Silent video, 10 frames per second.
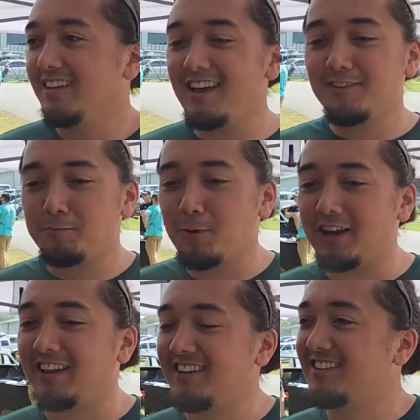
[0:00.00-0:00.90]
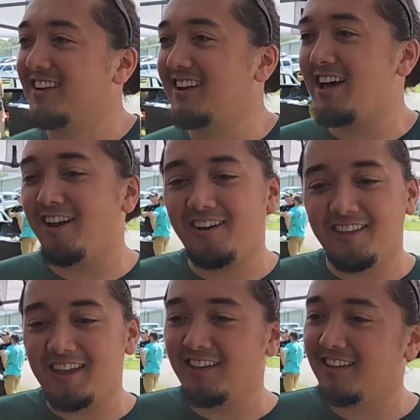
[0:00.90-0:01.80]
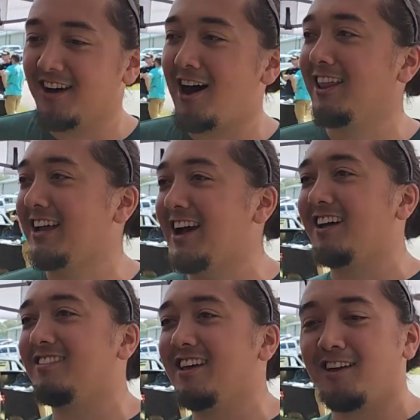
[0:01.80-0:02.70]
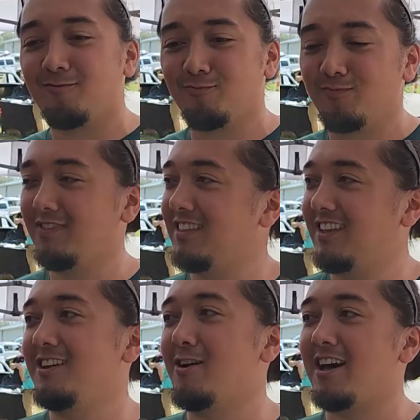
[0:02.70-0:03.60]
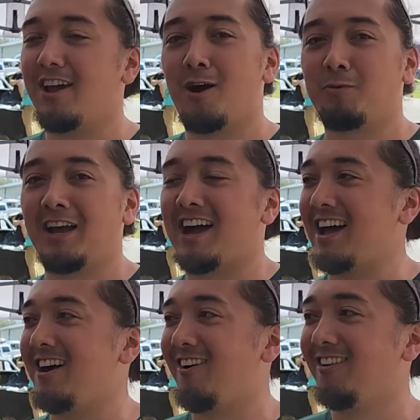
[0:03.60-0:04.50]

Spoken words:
Yeah, it's pretty decent. I don't know. The Holley guys, they know how to help a guy out.